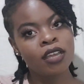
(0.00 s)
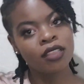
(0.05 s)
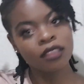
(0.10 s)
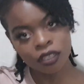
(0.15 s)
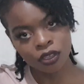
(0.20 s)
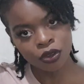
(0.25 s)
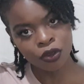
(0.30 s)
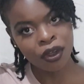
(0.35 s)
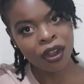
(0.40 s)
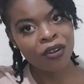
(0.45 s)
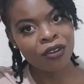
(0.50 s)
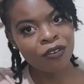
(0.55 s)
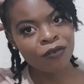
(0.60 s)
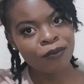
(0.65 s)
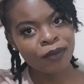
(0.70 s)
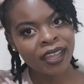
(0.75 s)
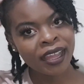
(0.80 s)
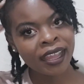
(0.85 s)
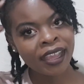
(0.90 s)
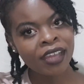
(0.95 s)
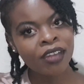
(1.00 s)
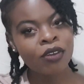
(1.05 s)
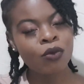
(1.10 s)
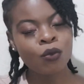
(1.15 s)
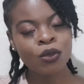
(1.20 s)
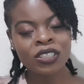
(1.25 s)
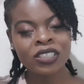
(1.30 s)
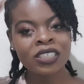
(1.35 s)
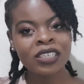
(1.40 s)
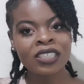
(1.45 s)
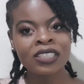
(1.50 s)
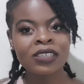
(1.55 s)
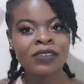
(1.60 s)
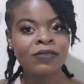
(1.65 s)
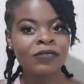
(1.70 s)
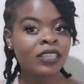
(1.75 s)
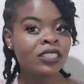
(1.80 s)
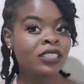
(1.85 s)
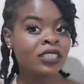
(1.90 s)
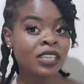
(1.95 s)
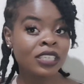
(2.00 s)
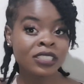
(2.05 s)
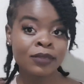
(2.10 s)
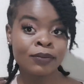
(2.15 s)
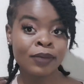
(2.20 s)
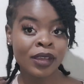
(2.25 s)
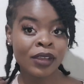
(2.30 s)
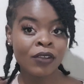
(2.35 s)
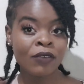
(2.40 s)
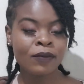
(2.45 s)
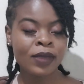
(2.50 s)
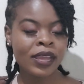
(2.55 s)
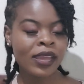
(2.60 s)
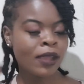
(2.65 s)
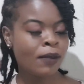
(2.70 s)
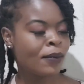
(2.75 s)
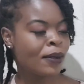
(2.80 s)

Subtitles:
the crown of my head wasn't as affected as the back of my hair.